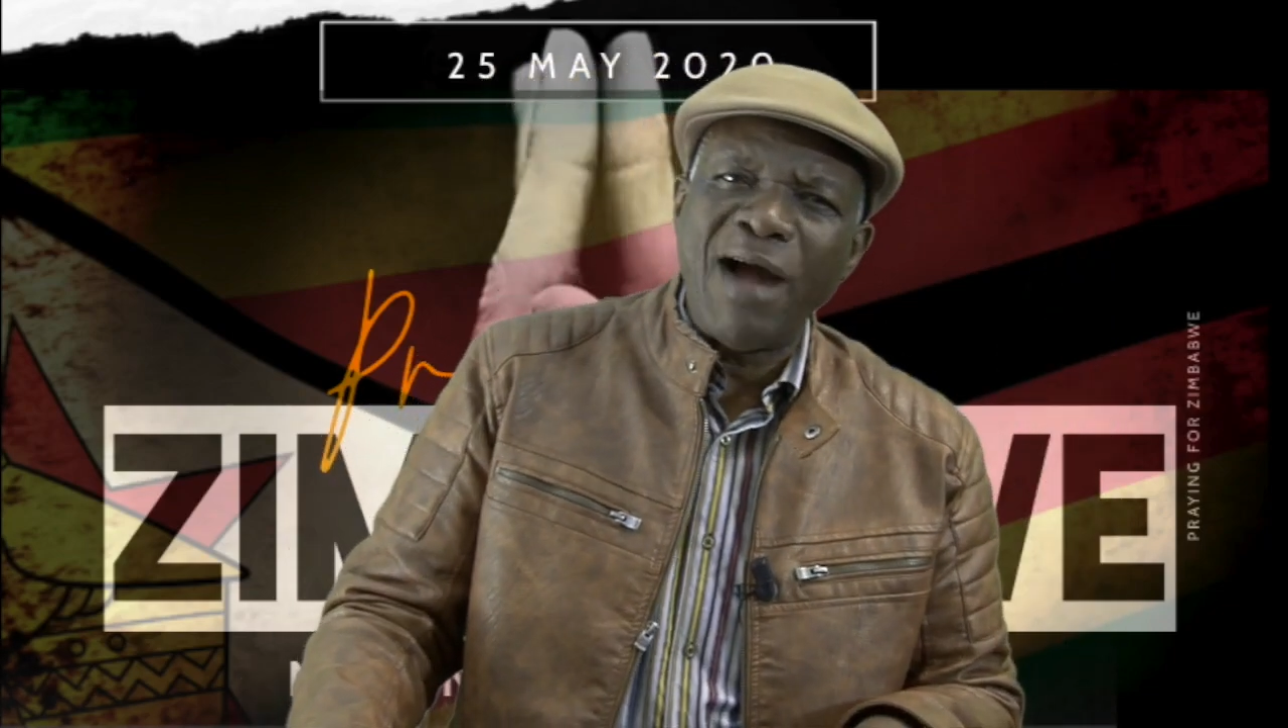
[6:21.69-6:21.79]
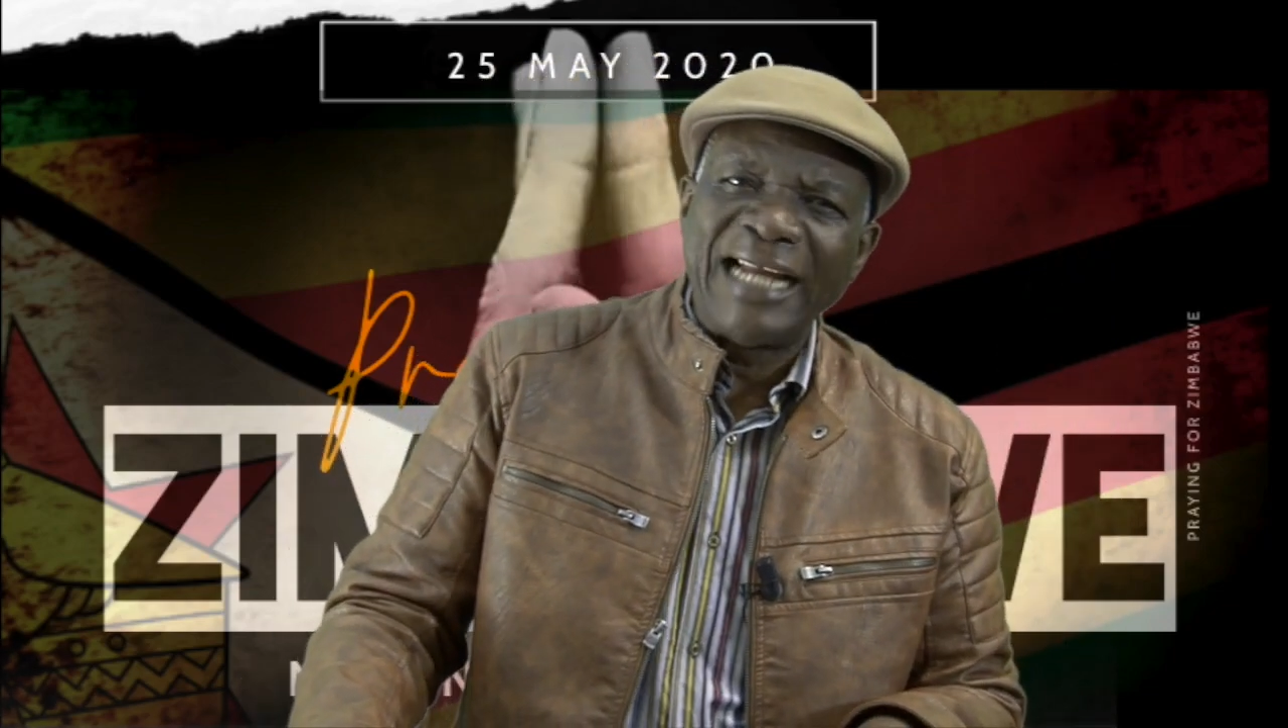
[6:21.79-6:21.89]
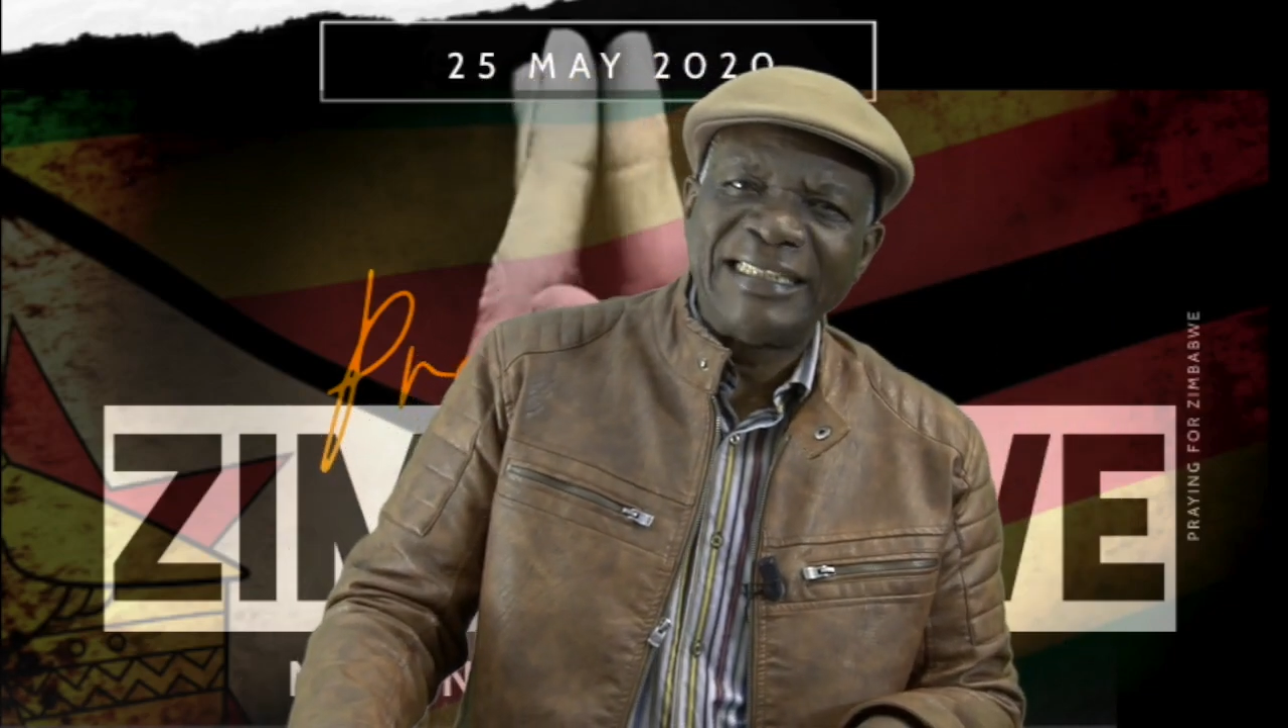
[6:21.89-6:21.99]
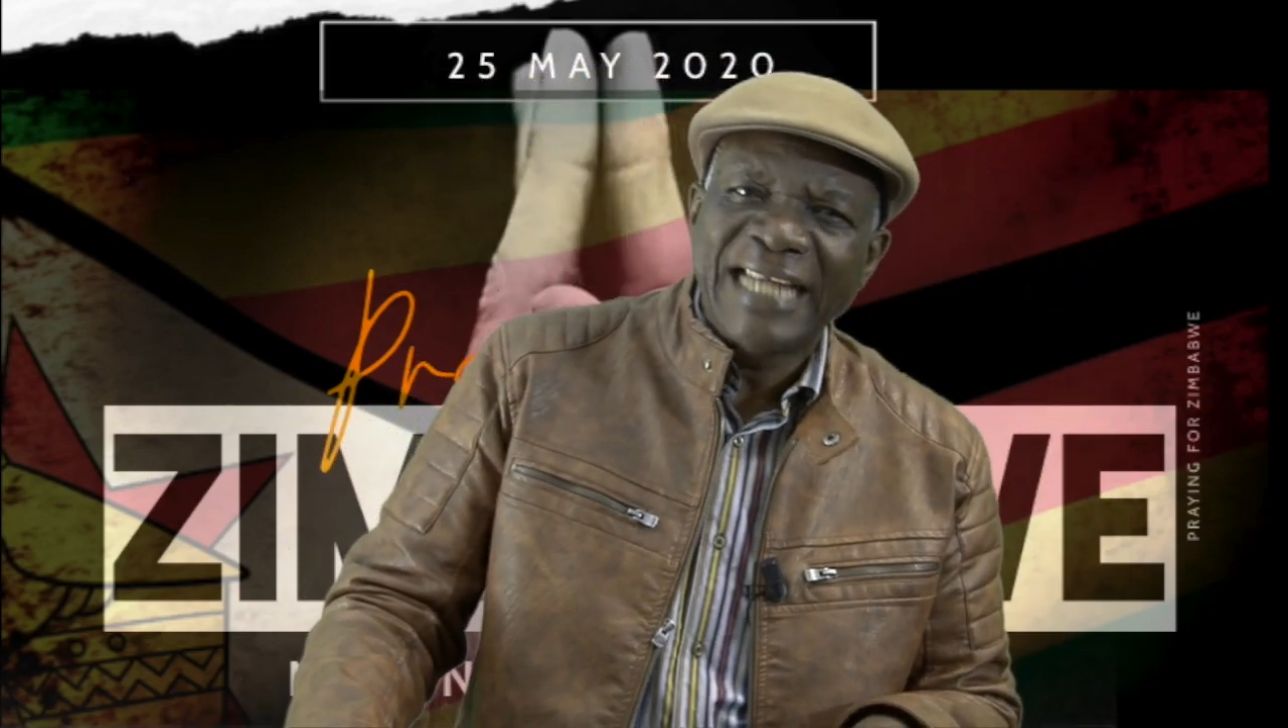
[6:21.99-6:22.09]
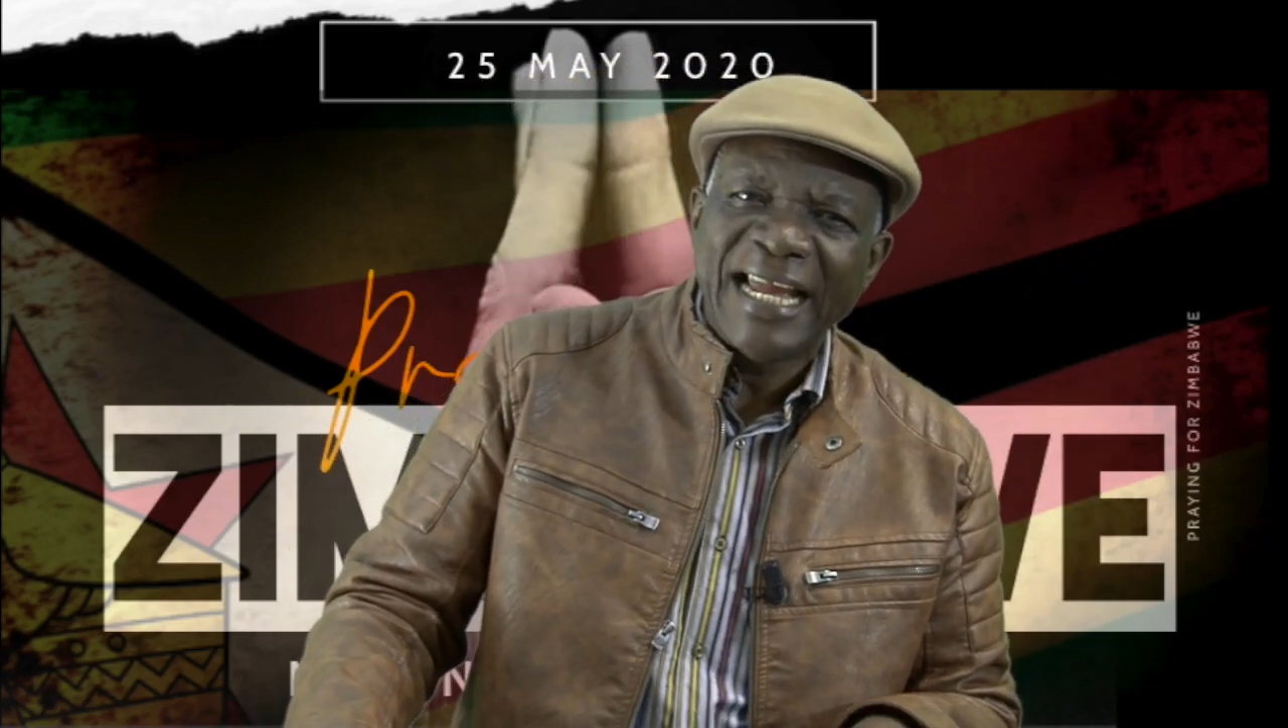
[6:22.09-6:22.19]

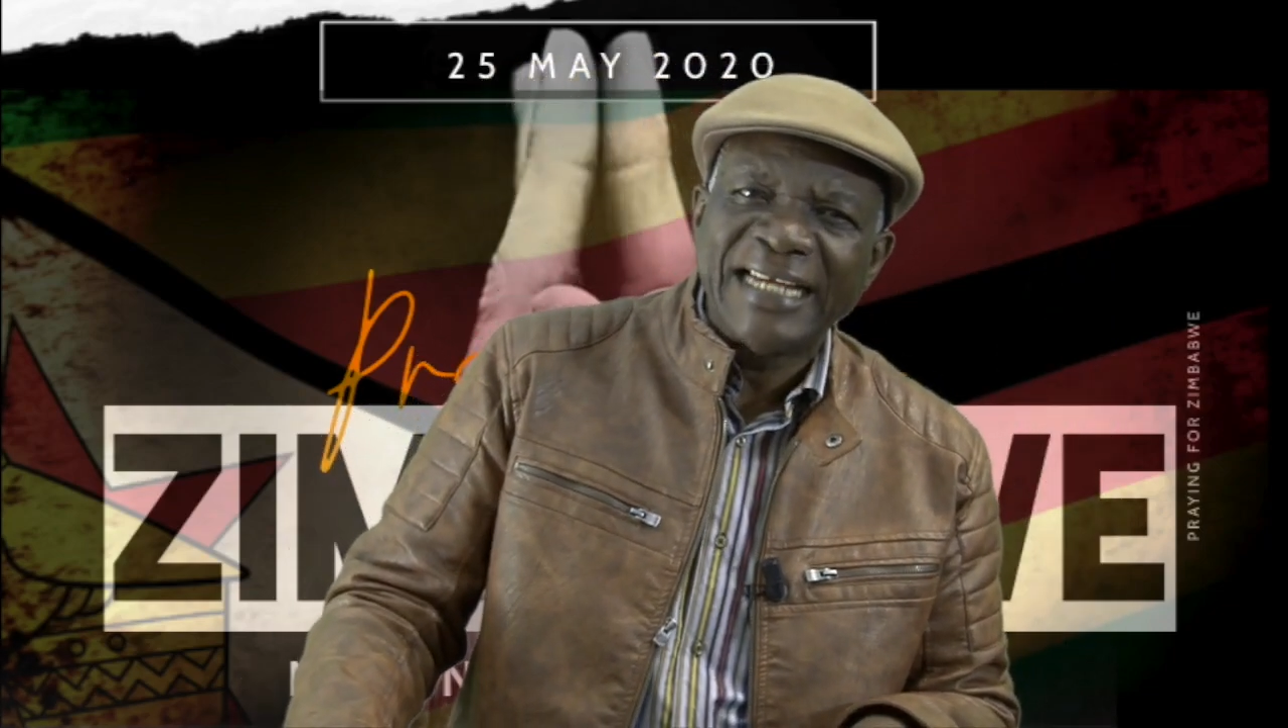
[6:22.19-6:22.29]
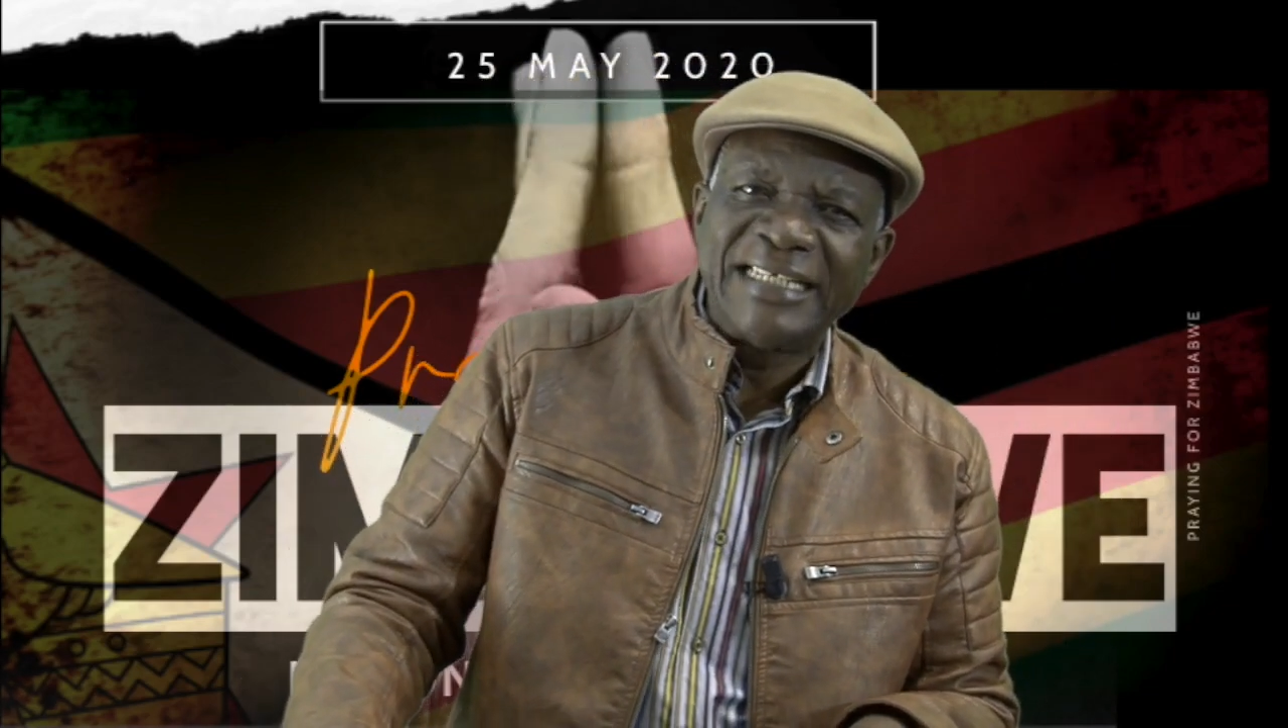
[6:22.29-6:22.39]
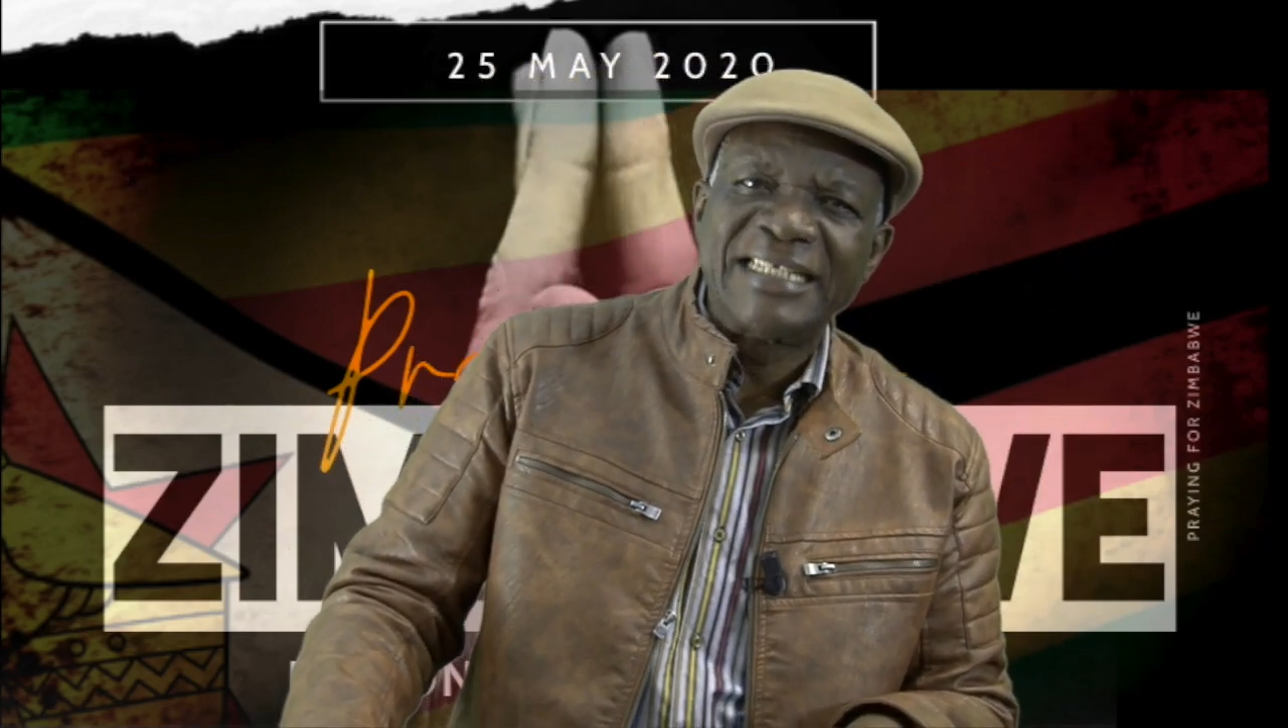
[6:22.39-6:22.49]
are dead,